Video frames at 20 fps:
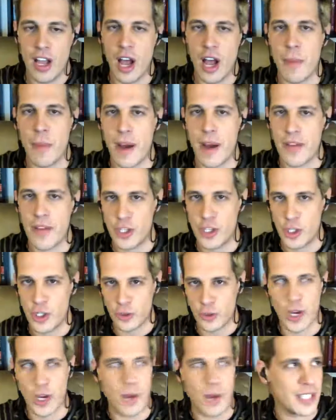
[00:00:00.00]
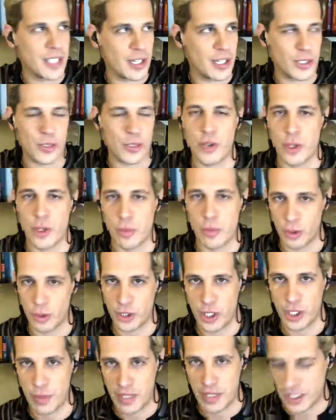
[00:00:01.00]
about the New York Times editorial board
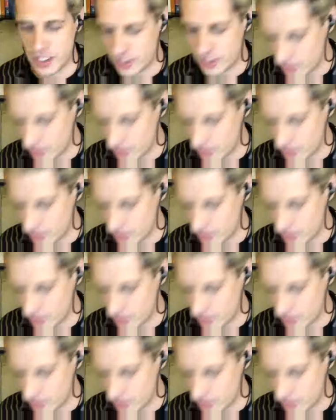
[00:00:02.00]
committing